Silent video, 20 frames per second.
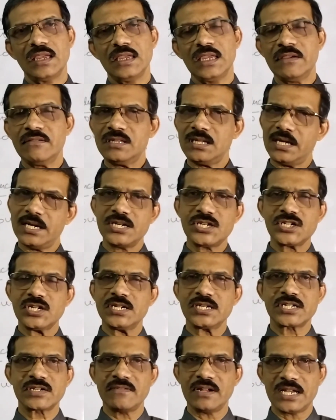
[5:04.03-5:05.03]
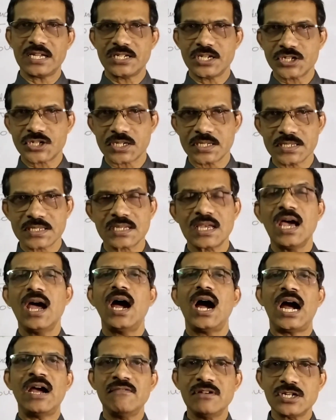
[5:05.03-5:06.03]
even the ancient civilizations.
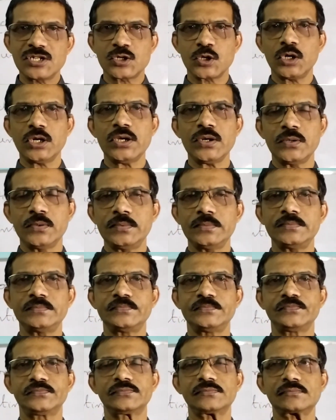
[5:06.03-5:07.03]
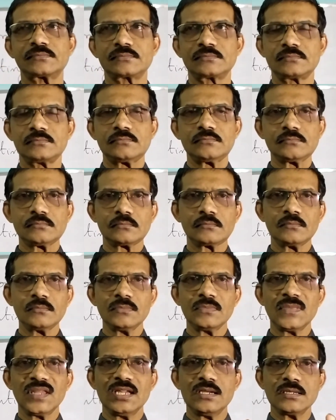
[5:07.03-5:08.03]
I will show you
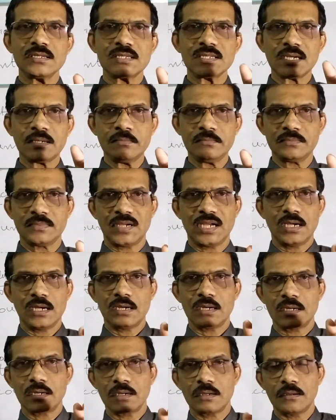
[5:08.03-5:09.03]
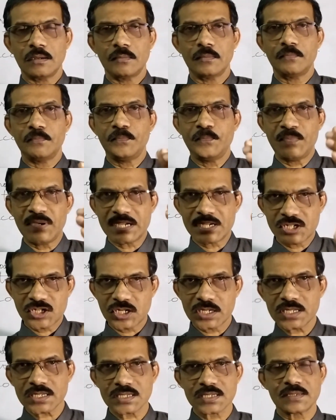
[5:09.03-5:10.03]
some
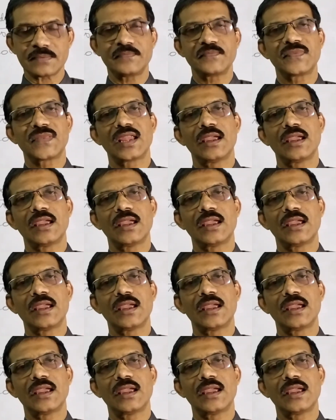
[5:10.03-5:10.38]
pictures